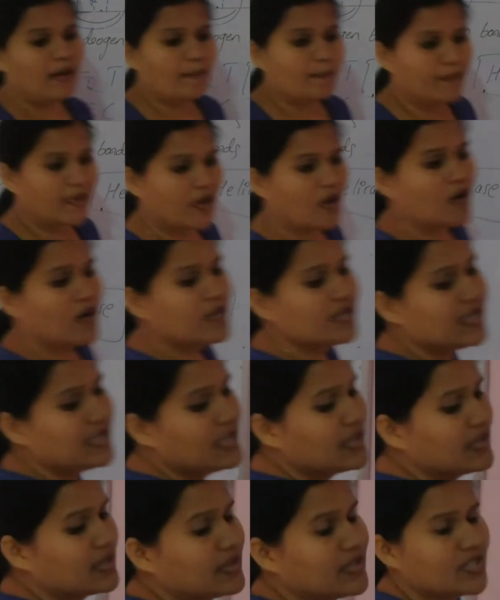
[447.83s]
because
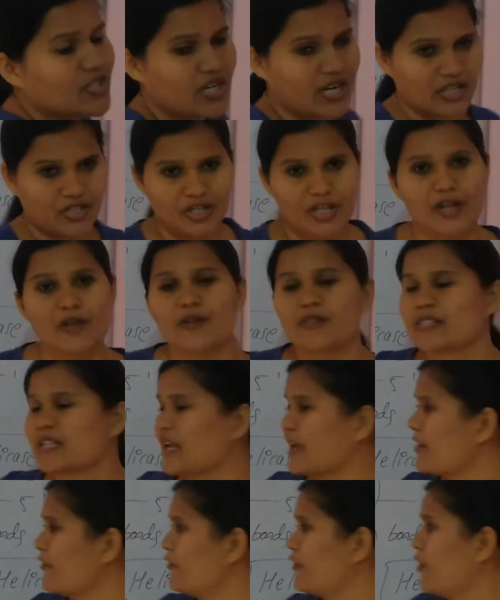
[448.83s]
the structure looks
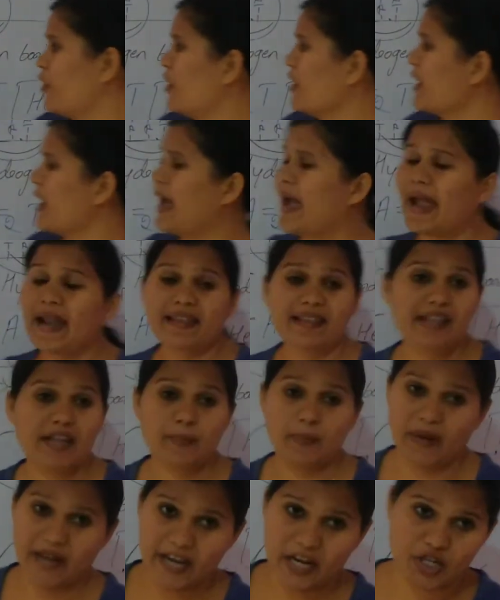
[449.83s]
like a fork and the
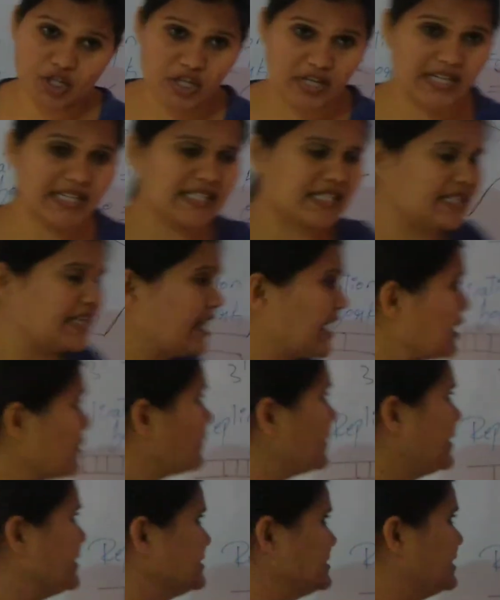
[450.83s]
replication is taking
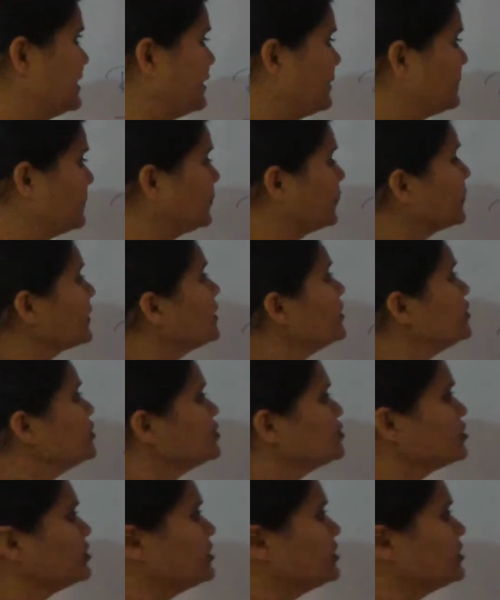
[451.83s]
place there. So